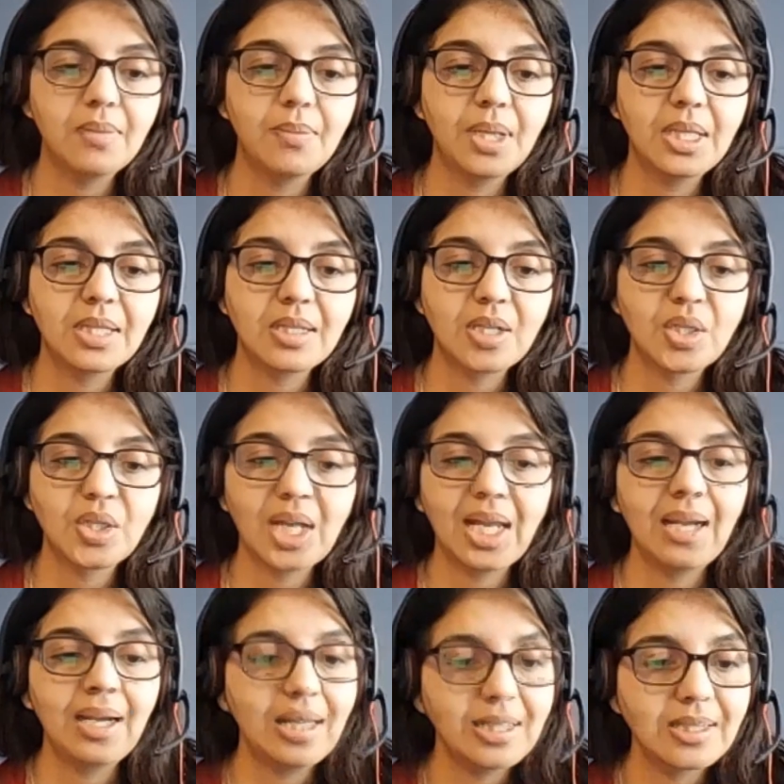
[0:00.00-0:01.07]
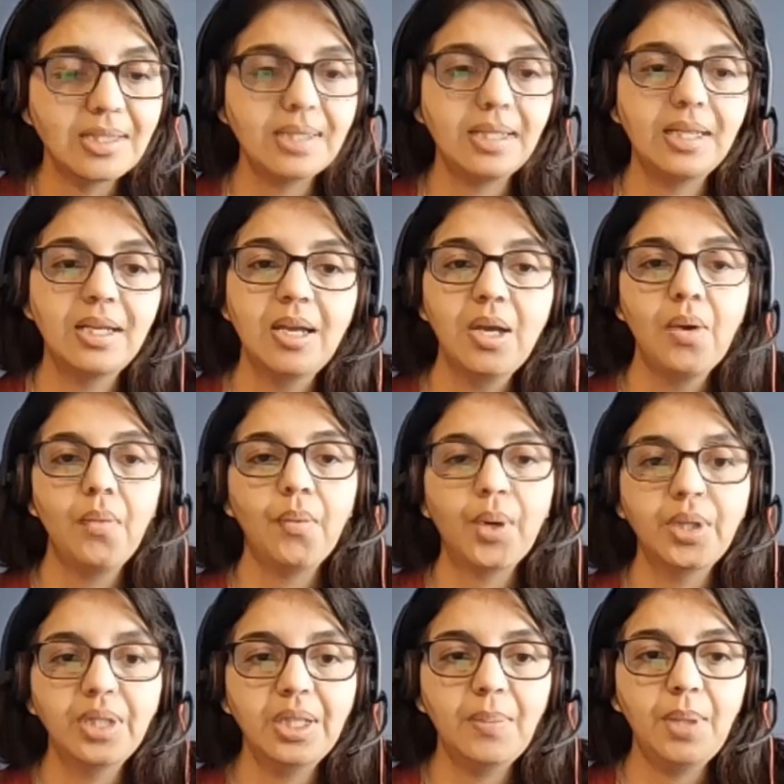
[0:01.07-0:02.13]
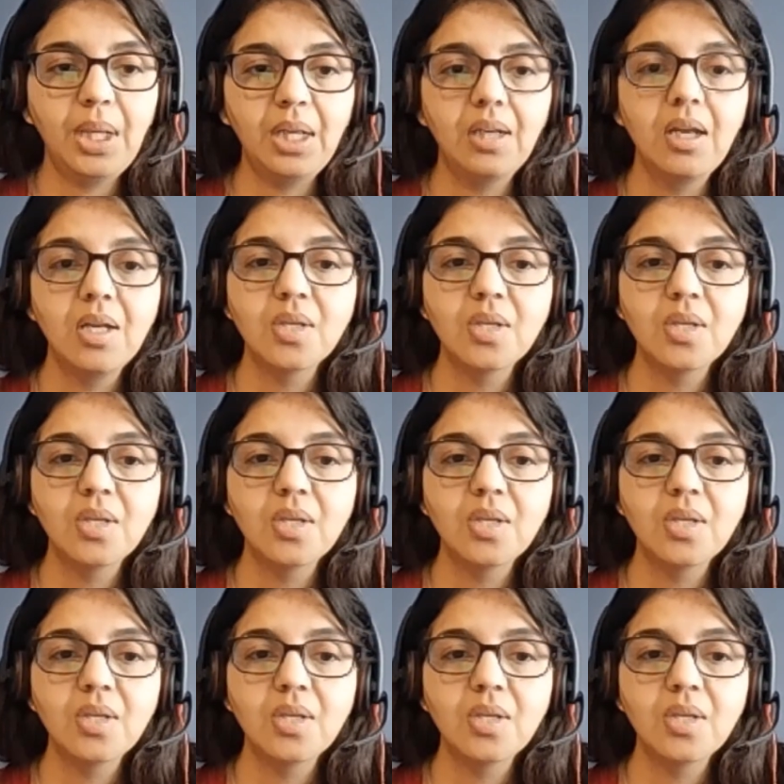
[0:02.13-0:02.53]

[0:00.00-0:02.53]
based agile. Let's see what they mean.